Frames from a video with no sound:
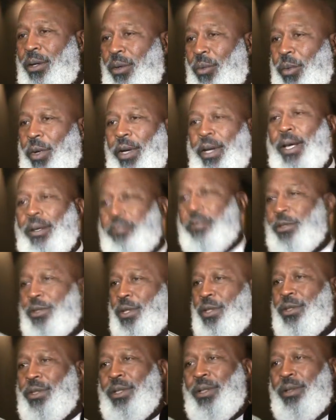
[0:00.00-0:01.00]
we're in that
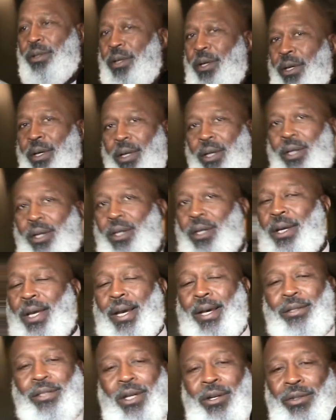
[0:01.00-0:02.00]
position.
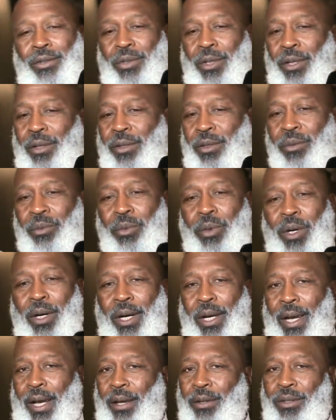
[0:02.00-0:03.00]
Guys all season
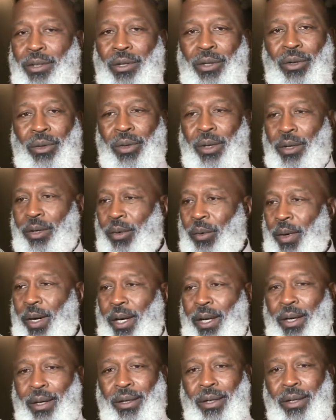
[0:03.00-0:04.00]
workouts are
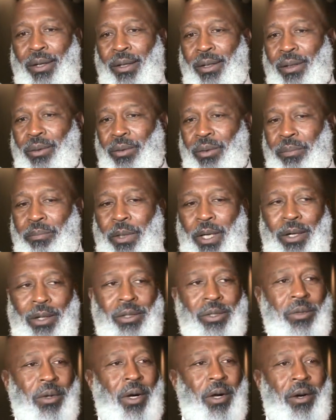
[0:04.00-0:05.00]
great. We're bigger,
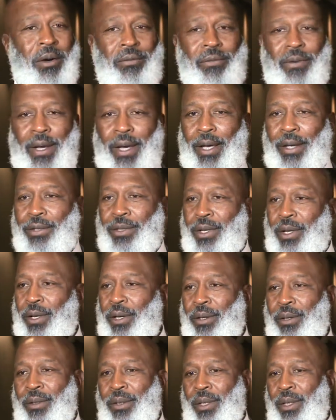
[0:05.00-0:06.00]
stronger, faster.
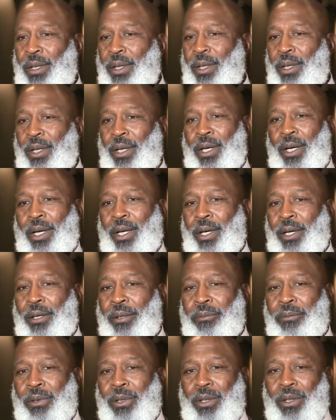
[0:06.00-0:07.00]

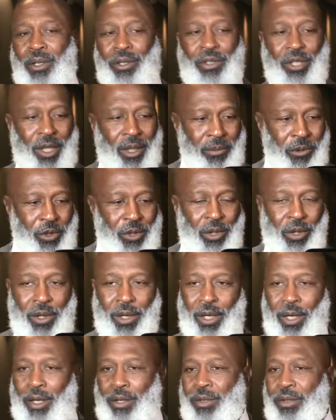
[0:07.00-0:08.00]
The team you saw
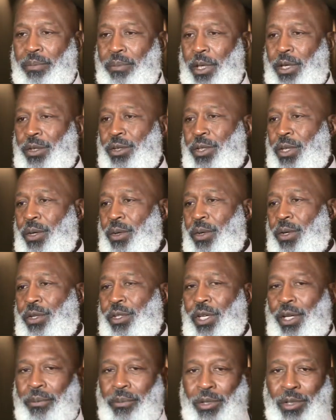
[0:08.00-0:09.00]
against Minnesota, the
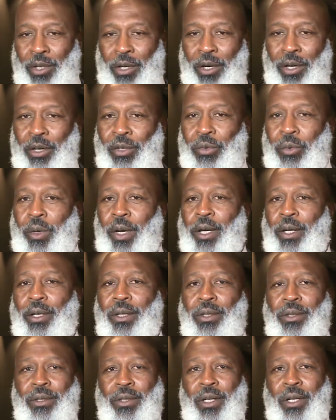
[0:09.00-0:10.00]
team you saw against
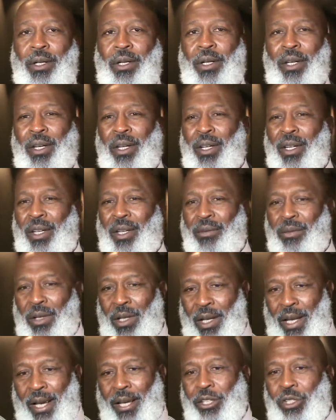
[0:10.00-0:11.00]
Rutgers, and even the
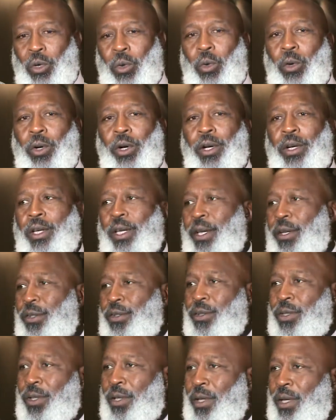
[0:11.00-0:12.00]
last quarter
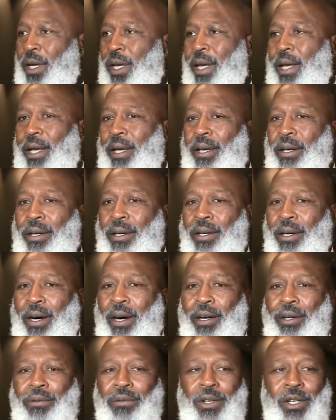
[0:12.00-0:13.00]
against
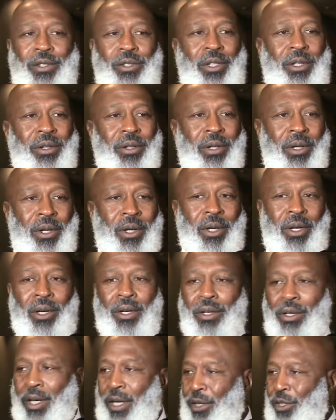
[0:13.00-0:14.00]
our division
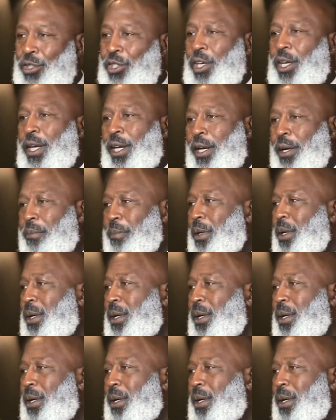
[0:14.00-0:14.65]
champ.